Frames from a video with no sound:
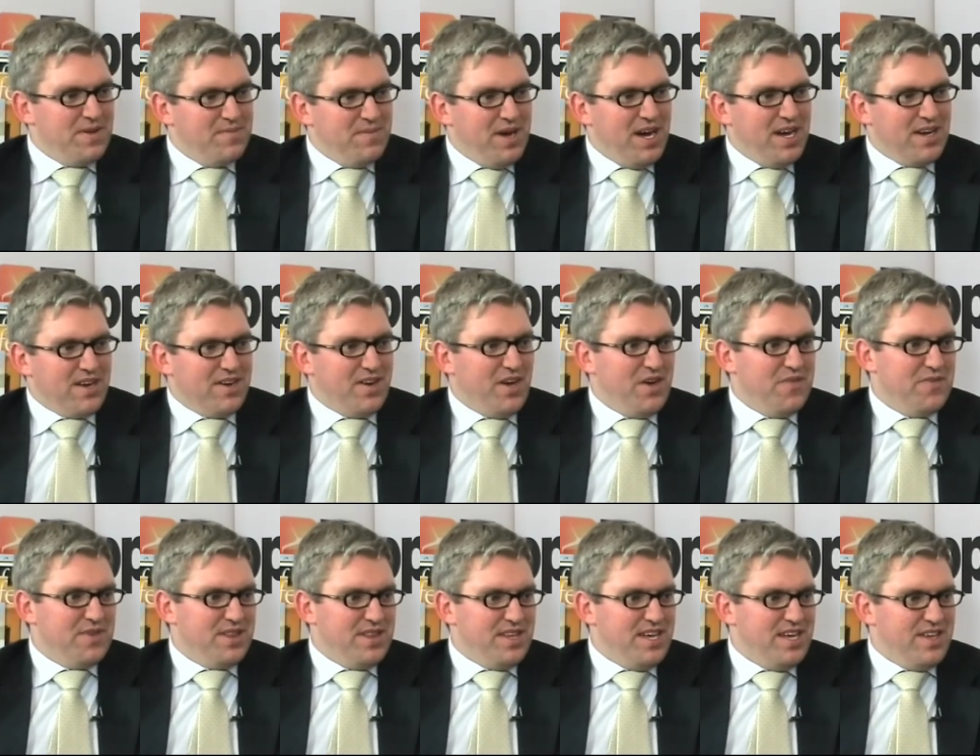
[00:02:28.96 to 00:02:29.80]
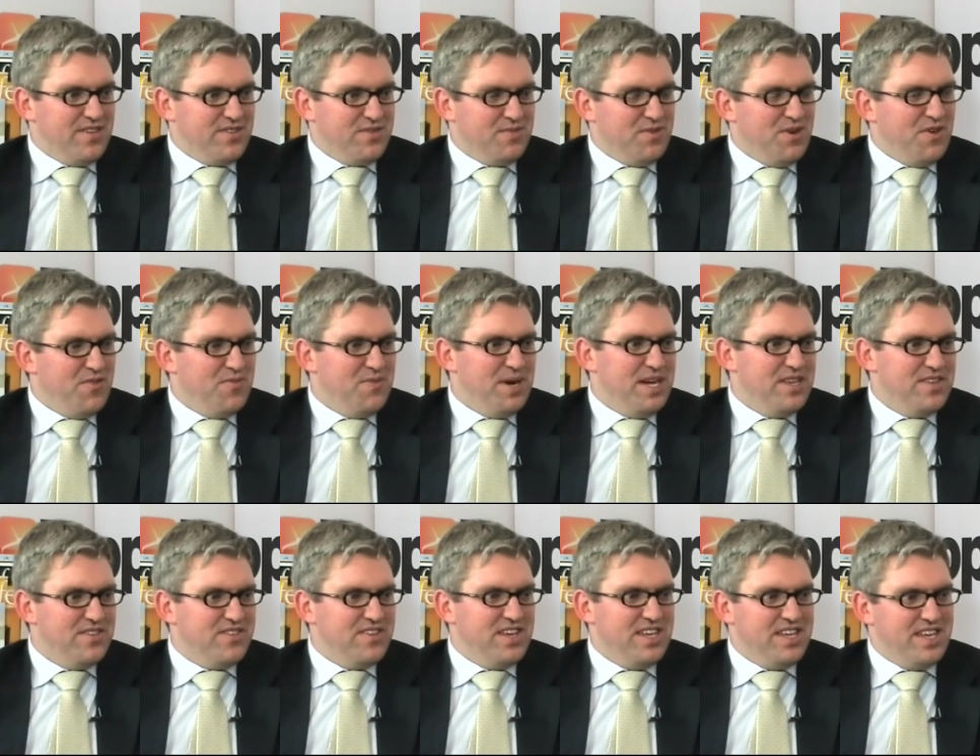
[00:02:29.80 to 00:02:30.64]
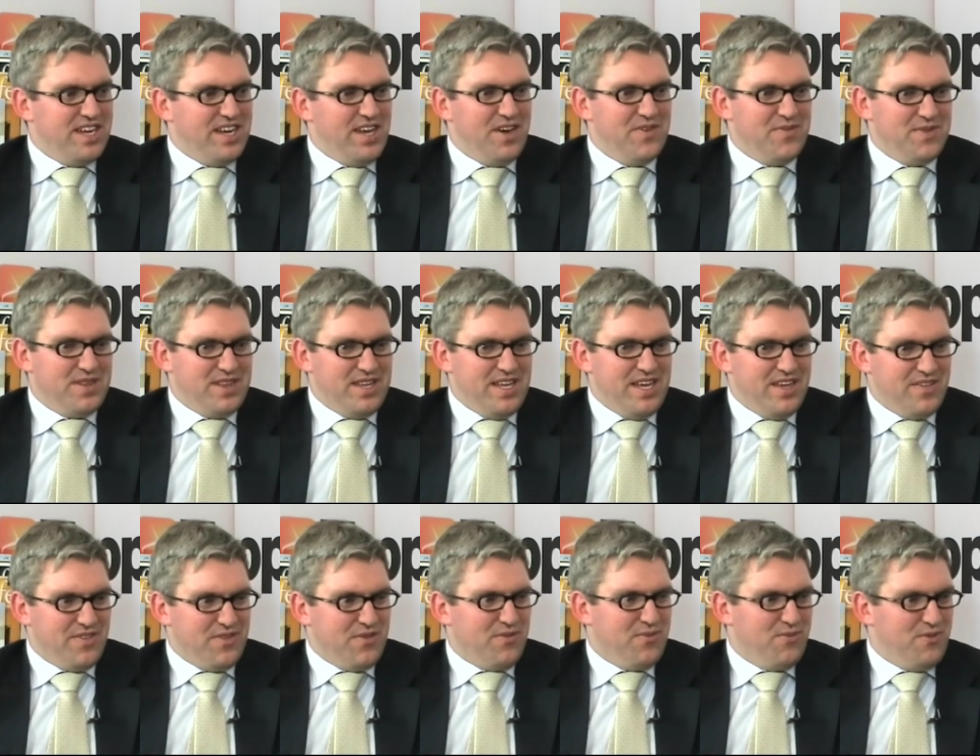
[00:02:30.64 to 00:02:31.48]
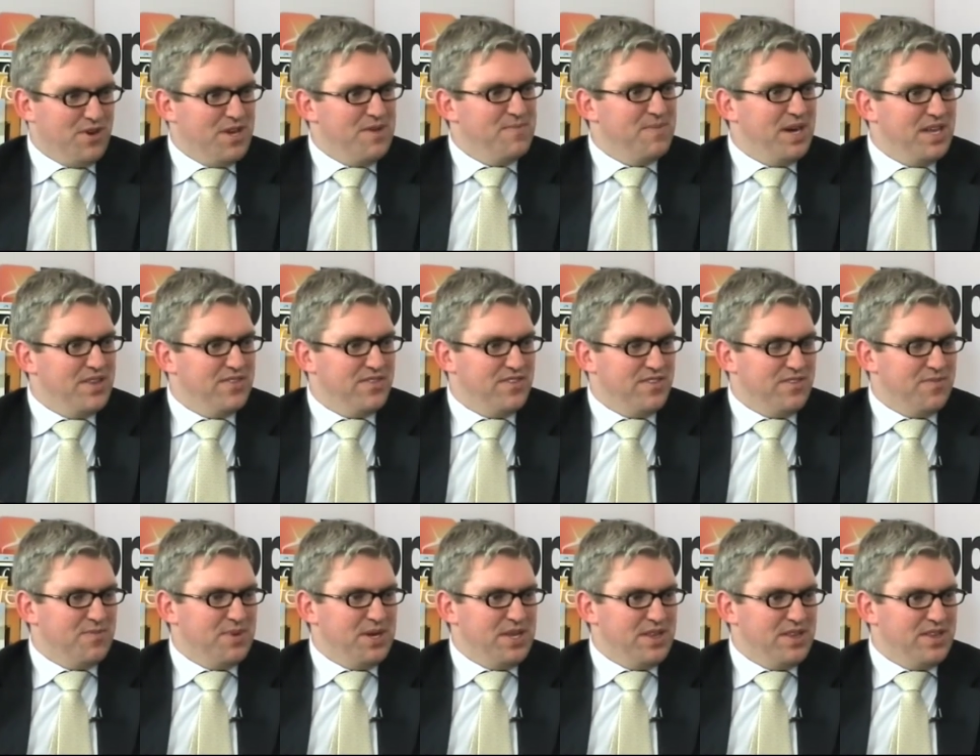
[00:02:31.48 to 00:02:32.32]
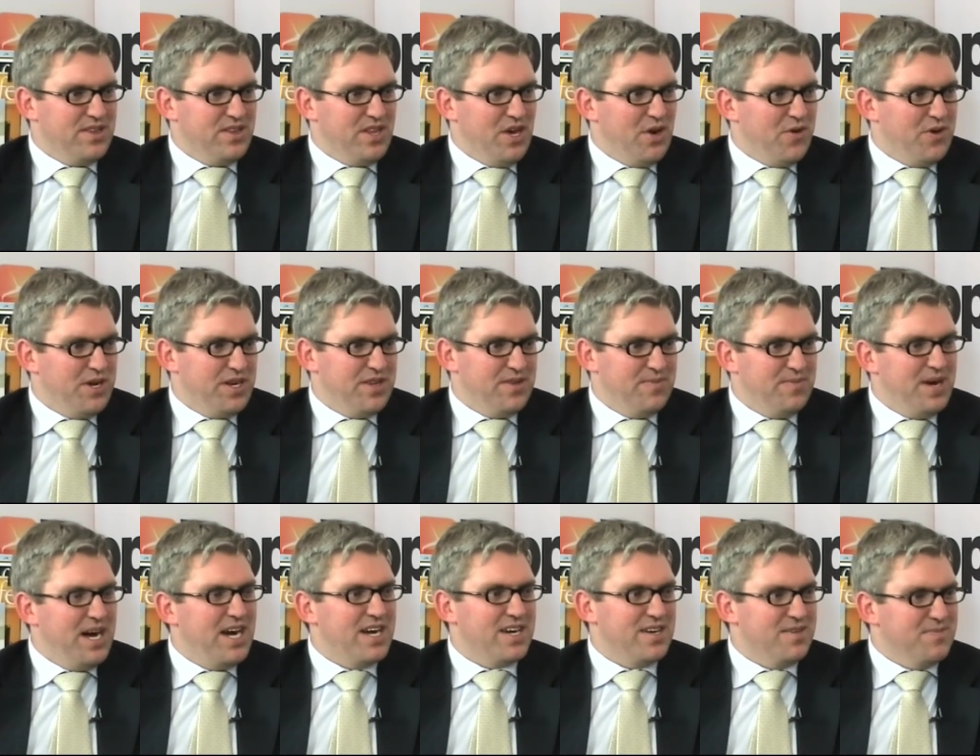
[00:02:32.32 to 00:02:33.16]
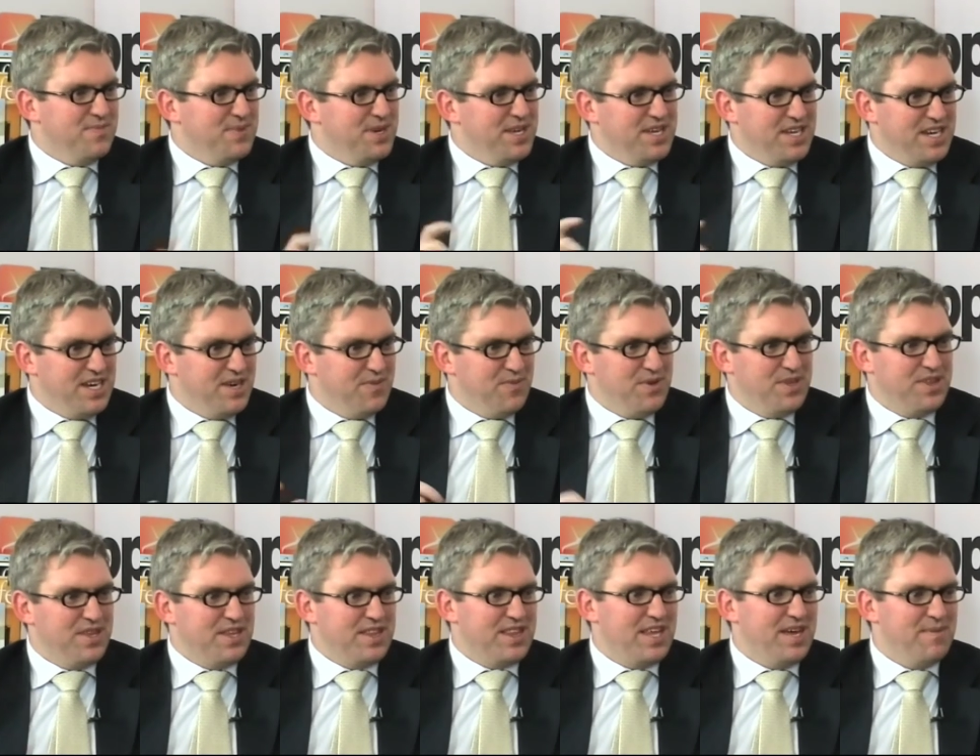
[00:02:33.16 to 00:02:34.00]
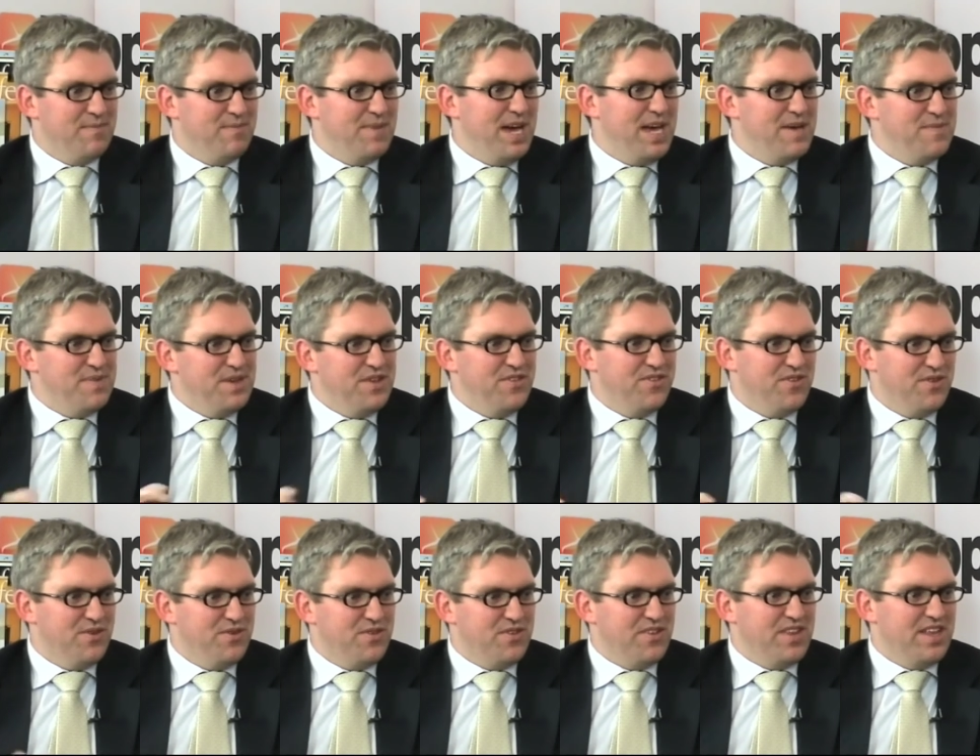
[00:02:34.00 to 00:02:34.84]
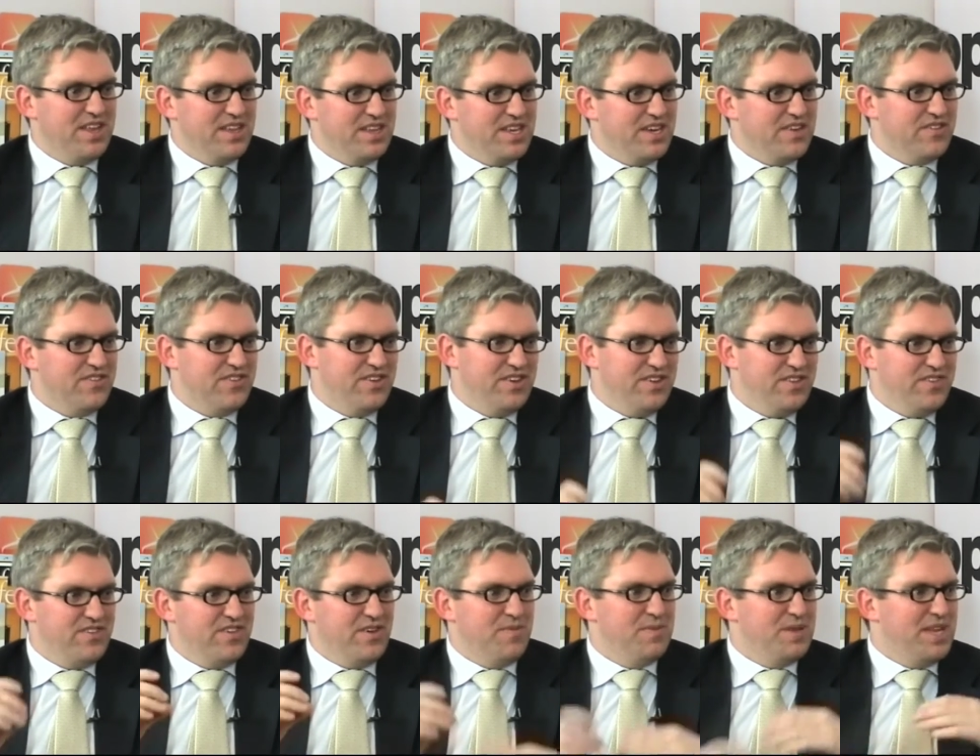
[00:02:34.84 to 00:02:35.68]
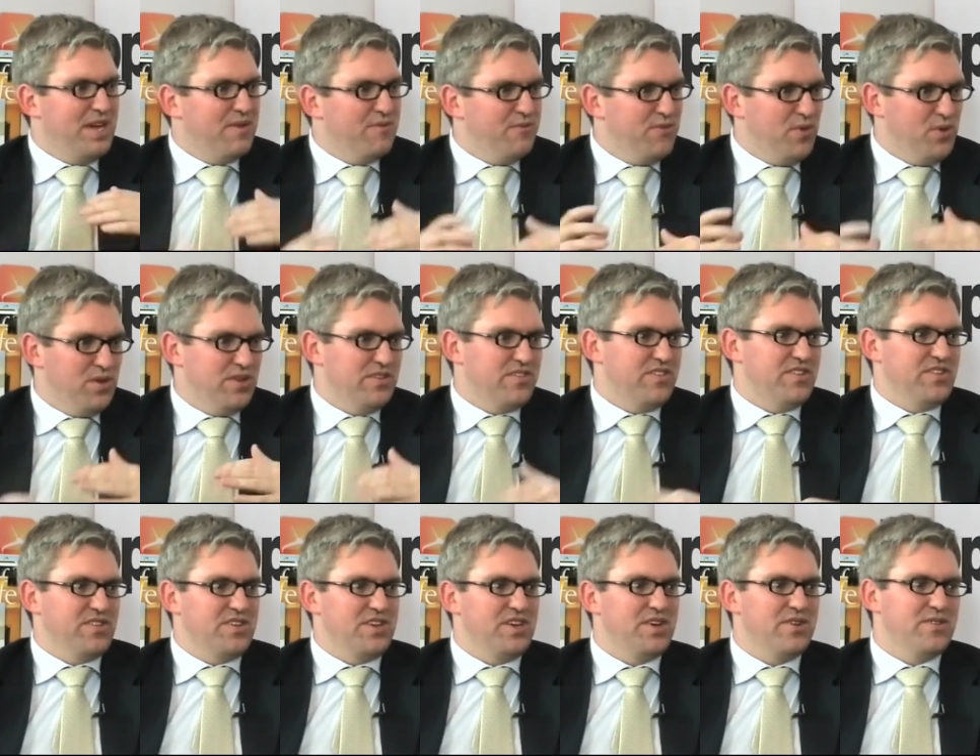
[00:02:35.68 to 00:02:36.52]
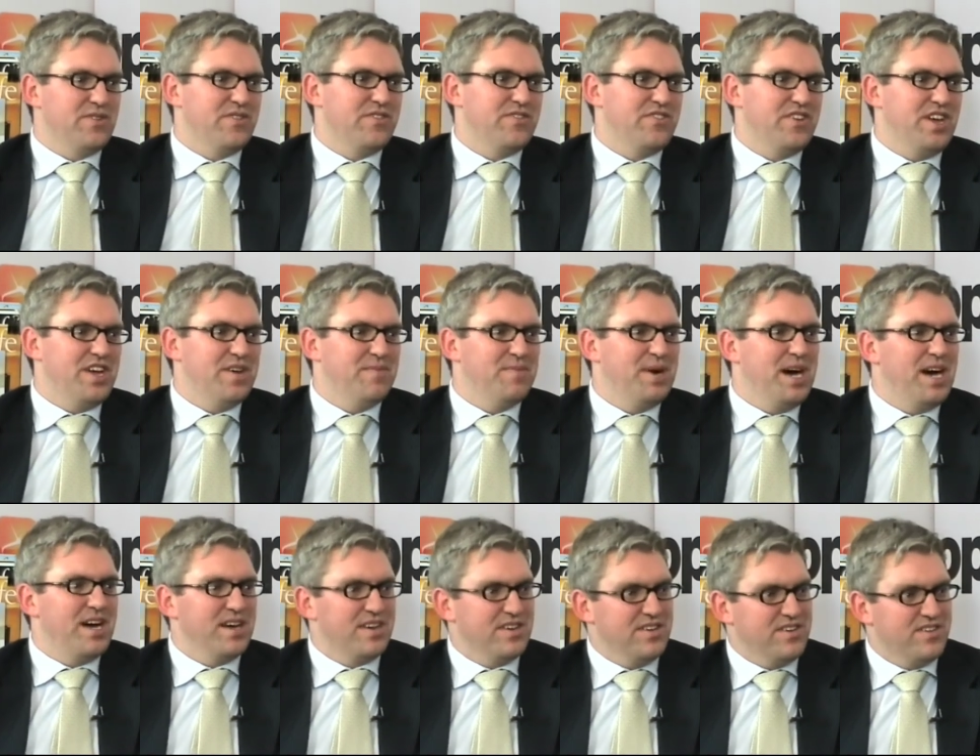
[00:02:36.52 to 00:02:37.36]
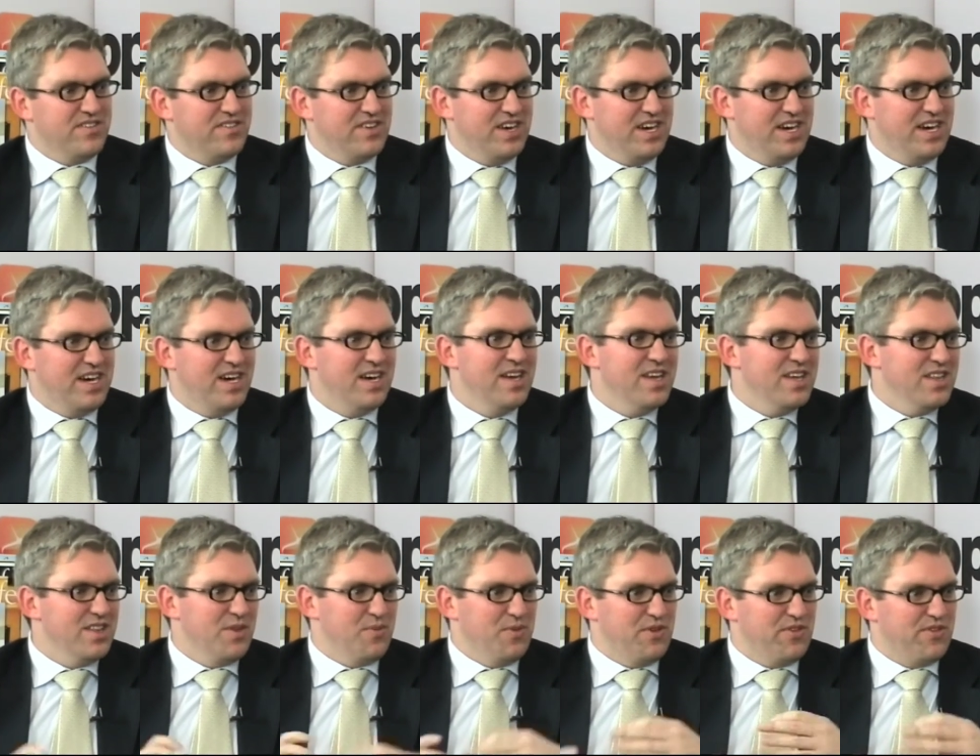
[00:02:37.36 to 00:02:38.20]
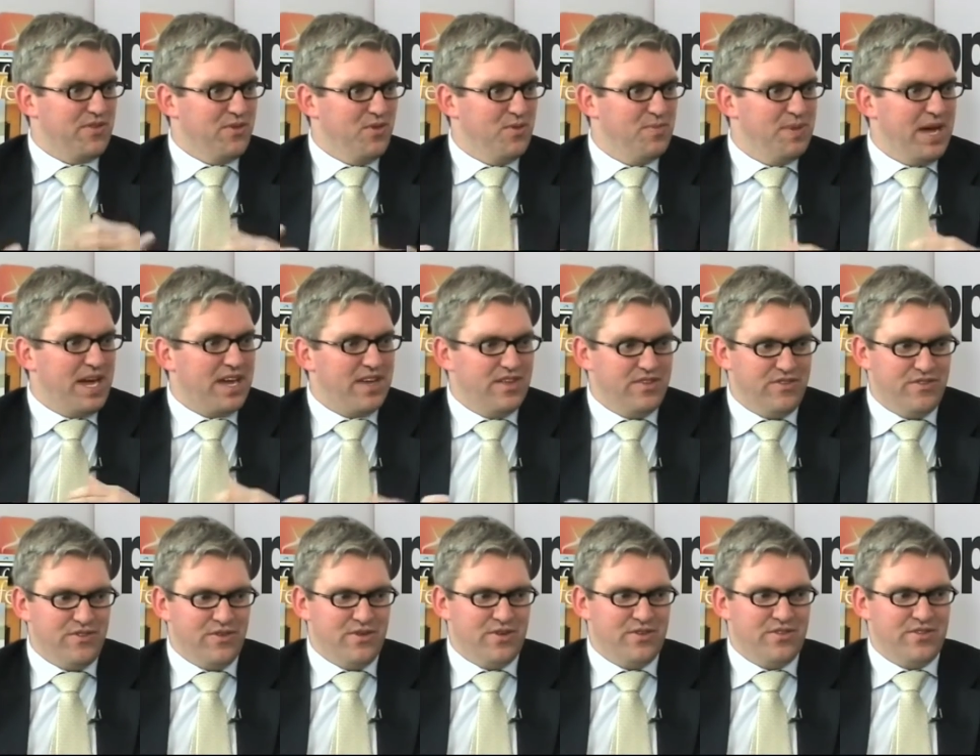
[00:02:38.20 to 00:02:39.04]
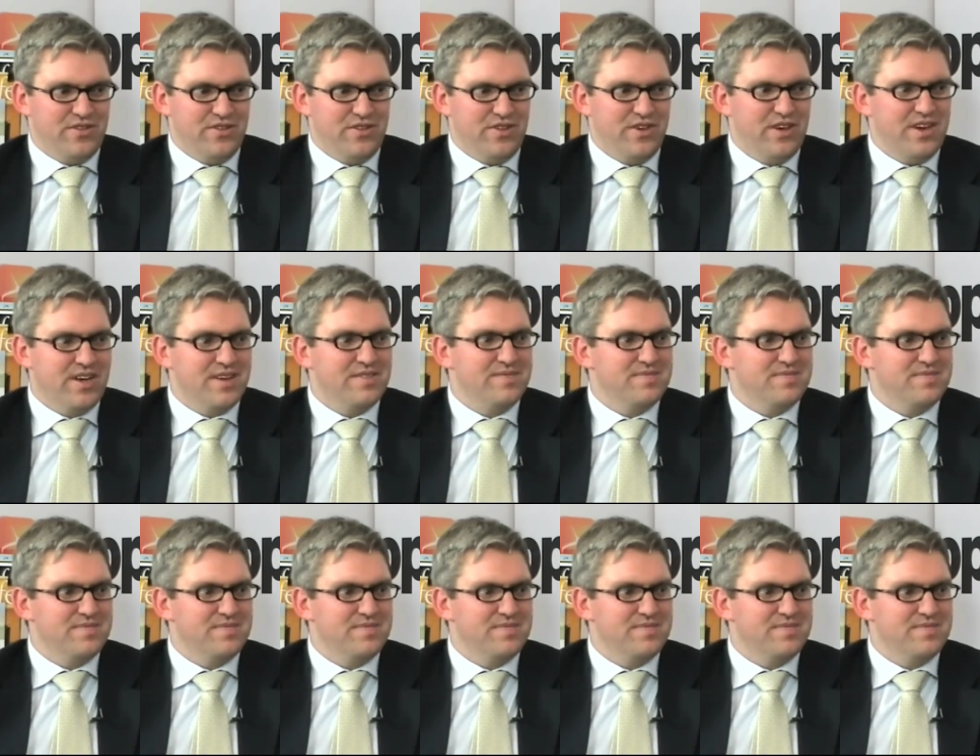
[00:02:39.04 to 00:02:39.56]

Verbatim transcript: market over the last 12 months, and then over the last three months, it's been the lower end of the market. But again, we think that may be due to the election and some of that volatility on the share market uh, that we saw back in June and July